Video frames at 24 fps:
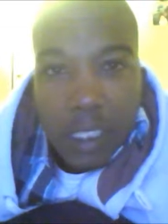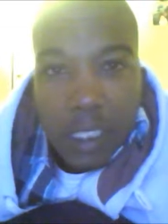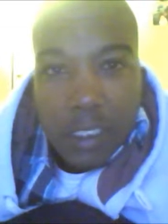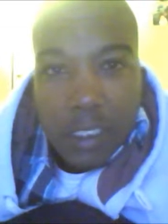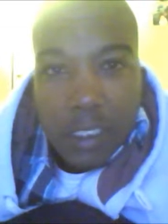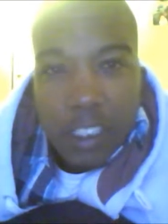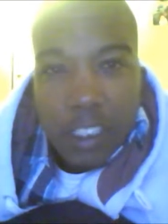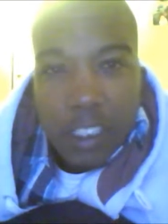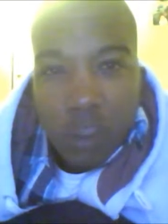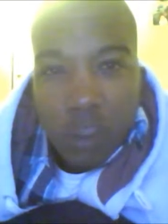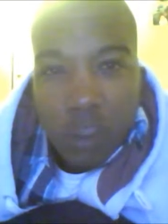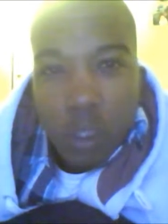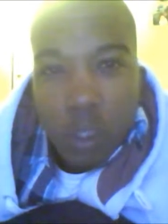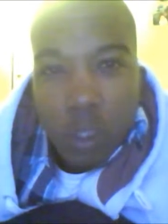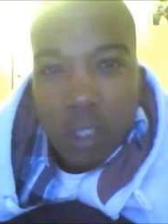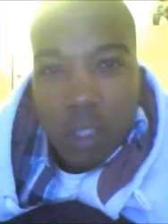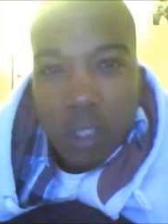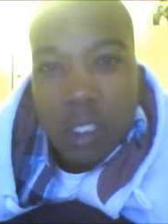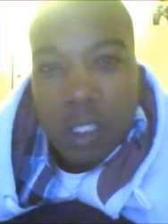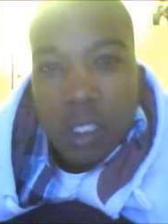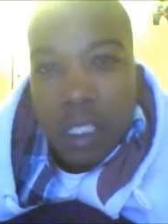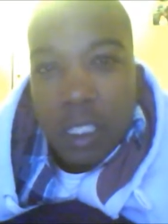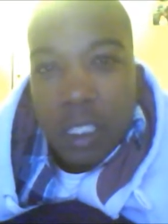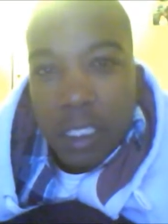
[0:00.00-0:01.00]
that the world's
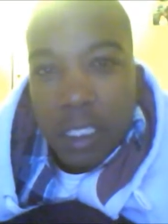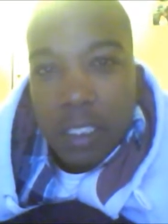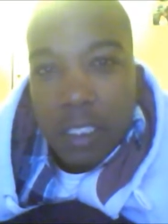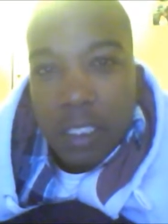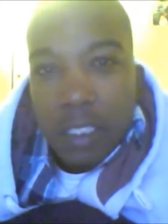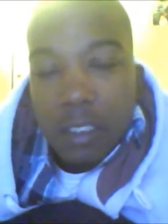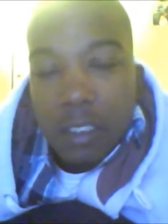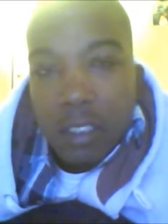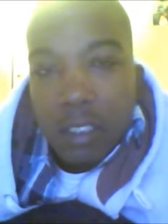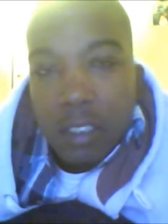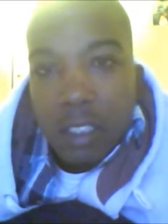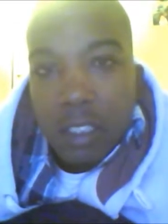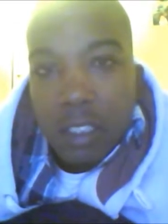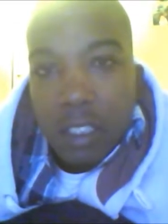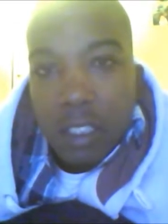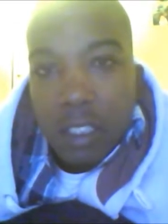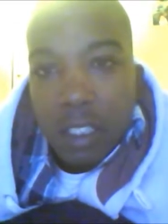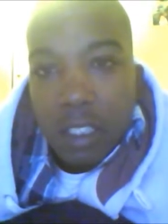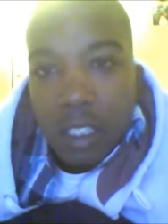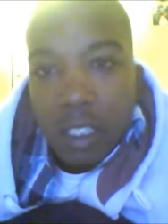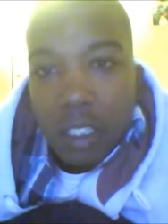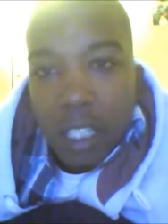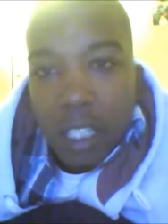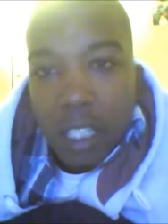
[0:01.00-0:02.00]
going to end
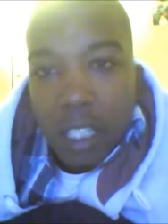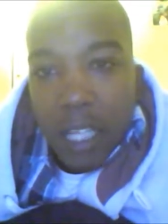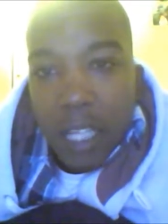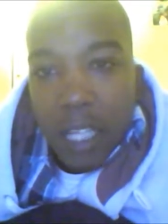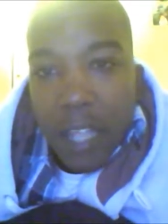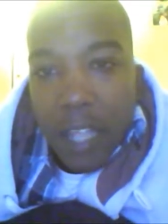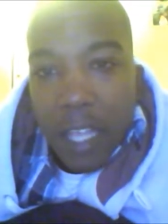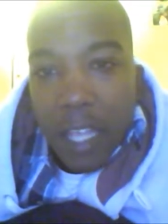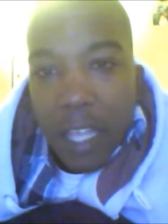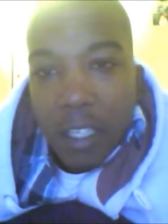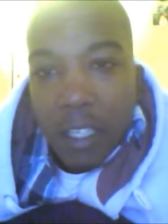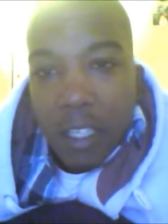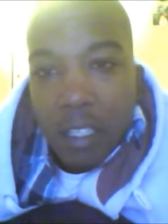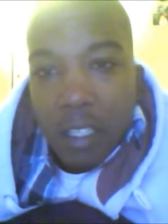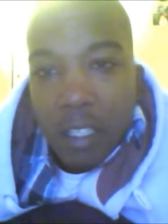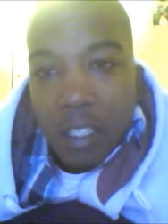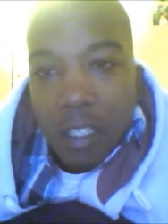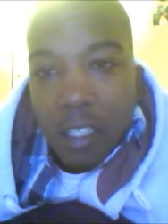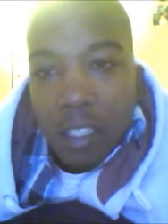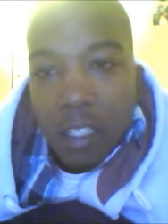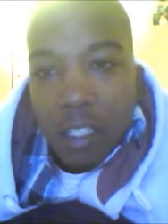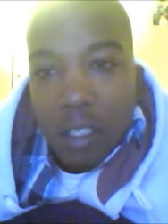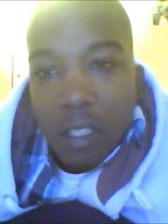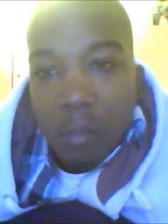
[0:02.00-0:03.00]
and that
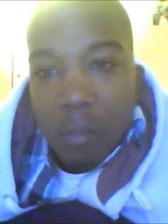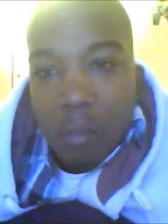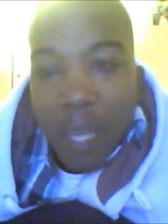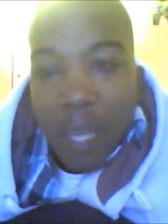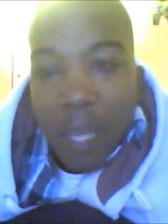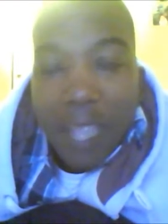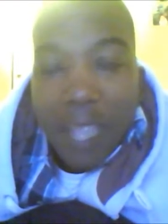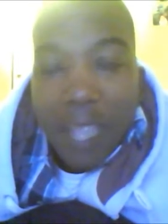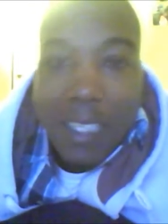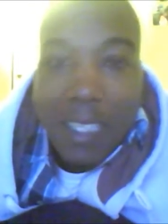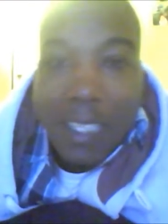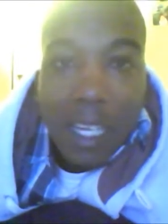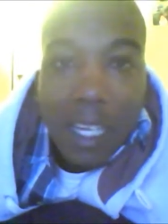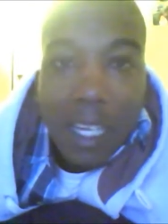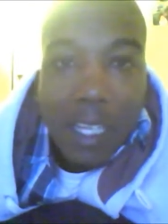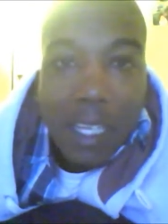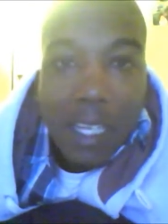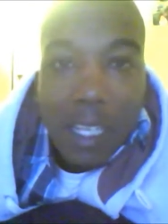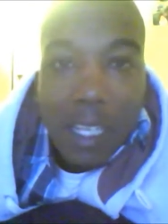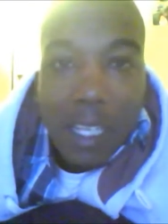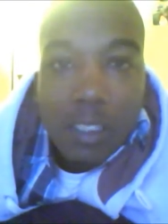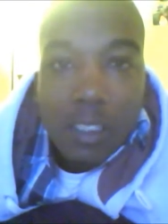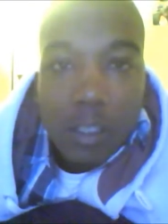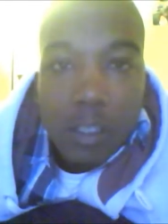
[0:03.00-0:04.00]
mankind
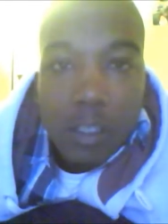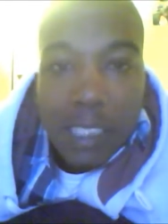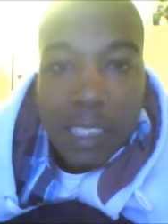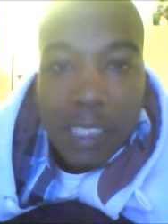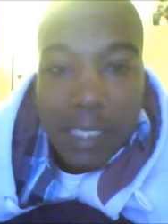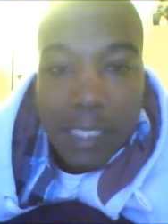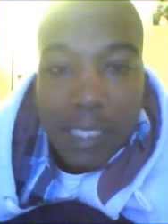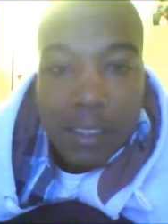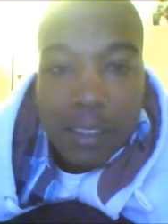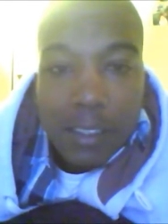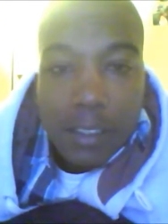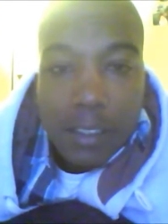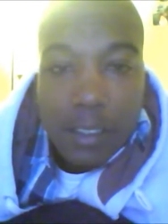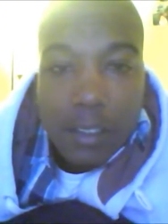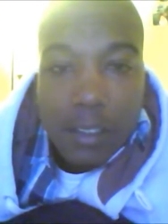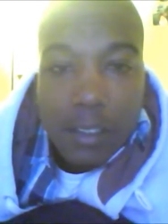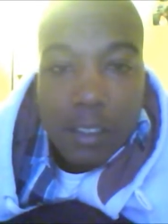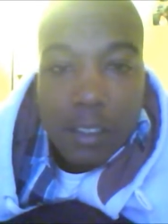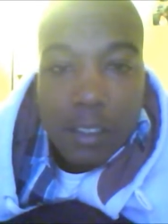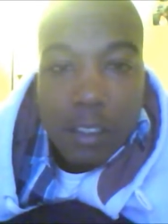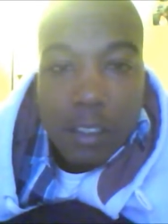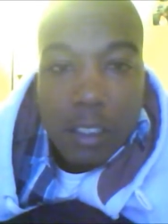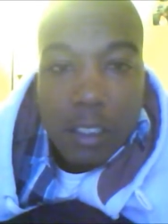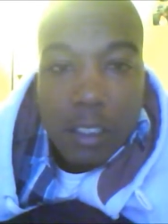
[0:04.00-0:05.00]
has no destiny.
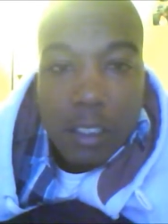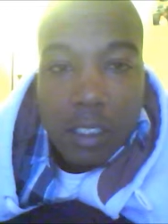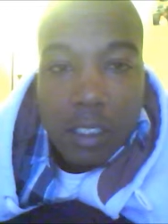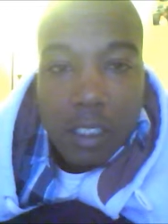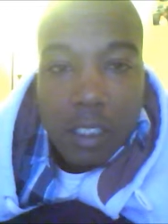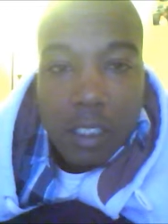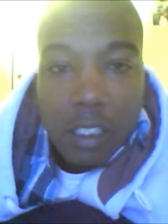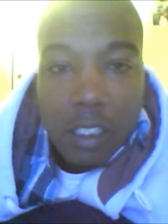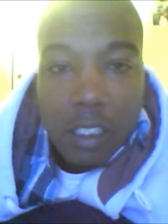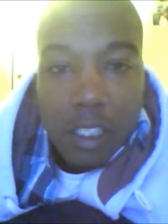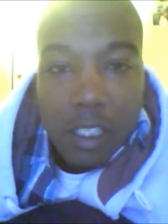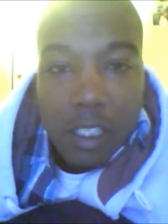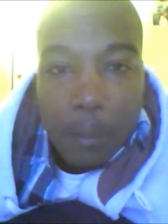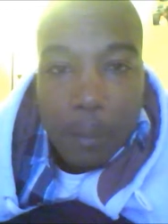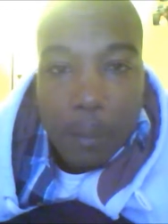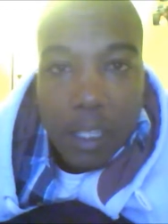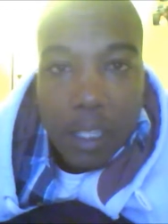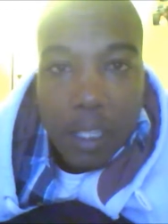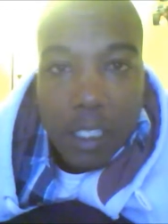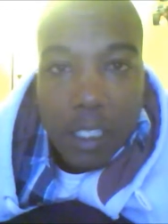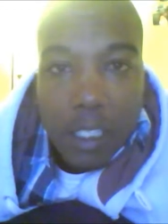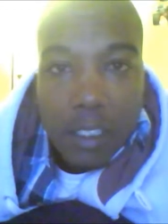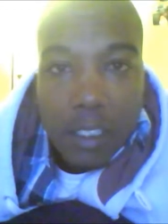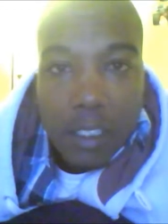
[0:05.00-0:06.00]

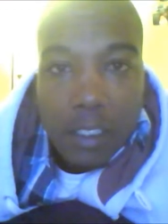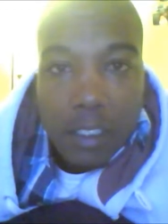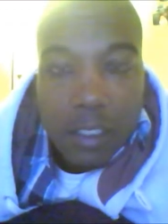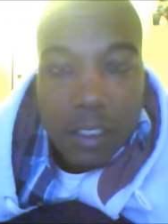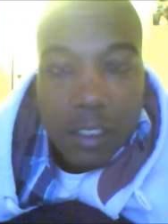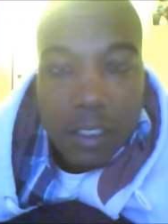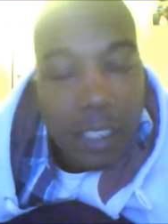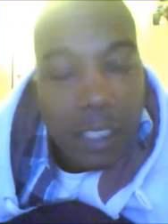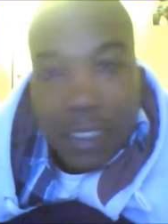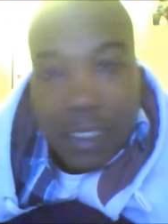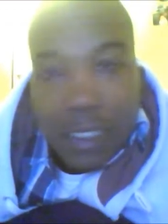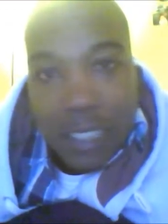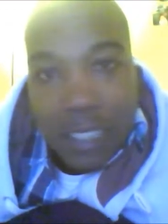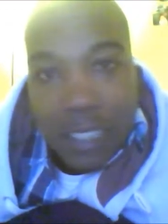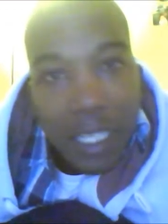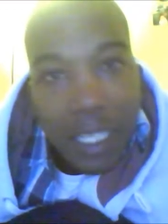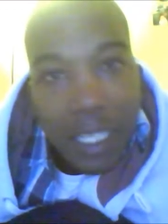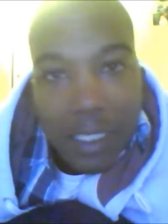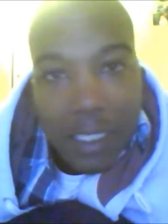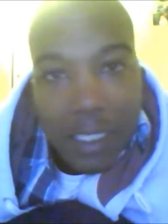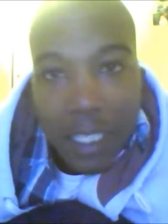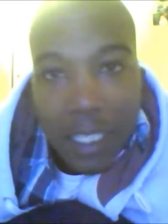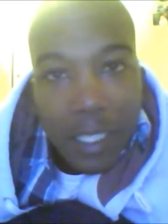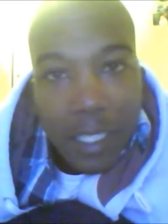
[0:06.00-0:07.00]
But that's not
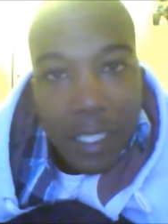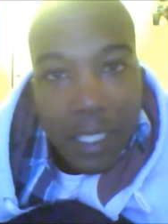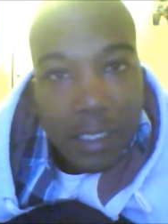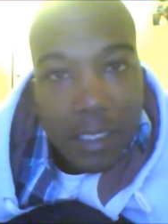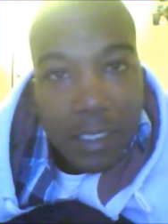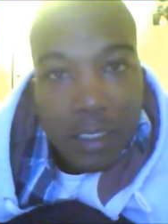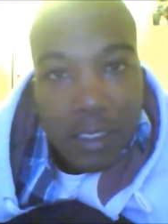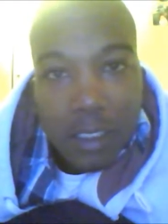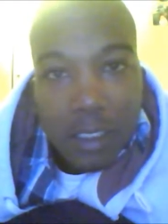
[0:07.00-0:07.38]
the case.